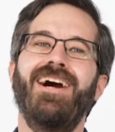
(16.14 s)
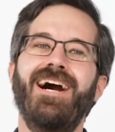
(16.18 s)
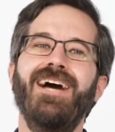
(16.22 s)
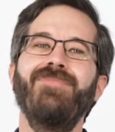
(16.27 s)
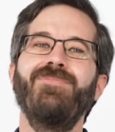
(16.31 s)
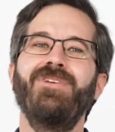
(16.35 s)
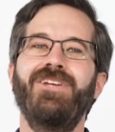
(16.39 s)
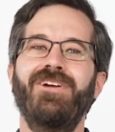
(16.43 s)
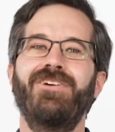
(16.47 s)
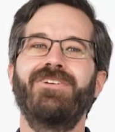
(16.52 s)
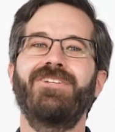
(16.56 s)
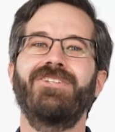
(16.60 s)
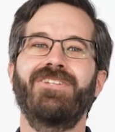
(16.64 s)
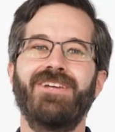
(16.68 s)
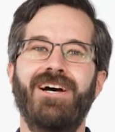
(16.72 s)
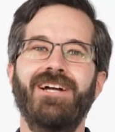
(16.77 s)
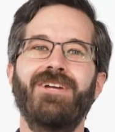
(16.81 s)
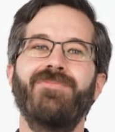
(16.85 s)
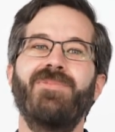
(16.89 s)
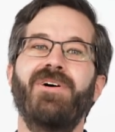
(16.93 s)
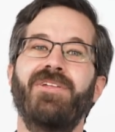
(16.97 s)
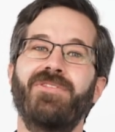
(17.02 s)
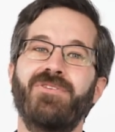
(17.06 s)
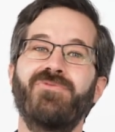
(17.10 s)
I'm here to
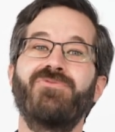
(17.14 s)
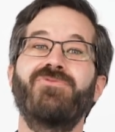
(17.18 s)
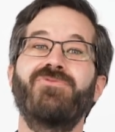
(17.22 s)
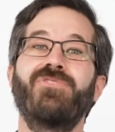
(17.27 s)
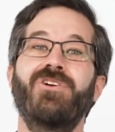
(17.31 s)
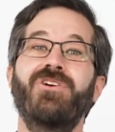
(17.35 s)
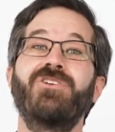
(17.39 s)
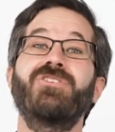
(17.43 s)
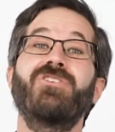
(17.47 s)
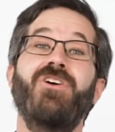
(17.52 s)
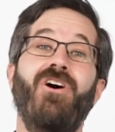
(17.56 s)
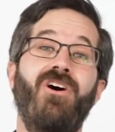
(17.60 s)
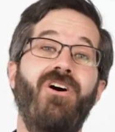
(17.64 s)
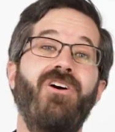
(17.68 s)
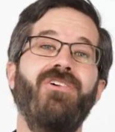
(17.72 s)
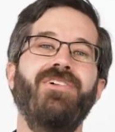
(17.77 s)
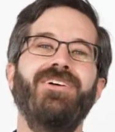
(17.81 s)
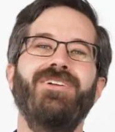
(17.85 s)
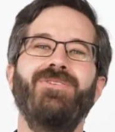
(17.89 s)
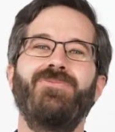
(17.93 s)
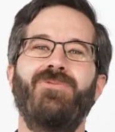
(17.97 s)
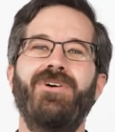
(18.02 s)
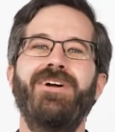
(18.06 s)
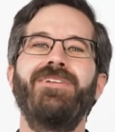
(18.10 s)
talk about the first
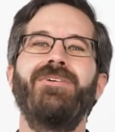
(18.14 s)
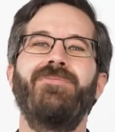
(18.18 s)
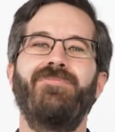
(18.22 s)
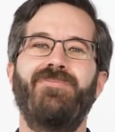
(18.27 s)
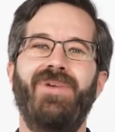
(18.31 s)
all-in-one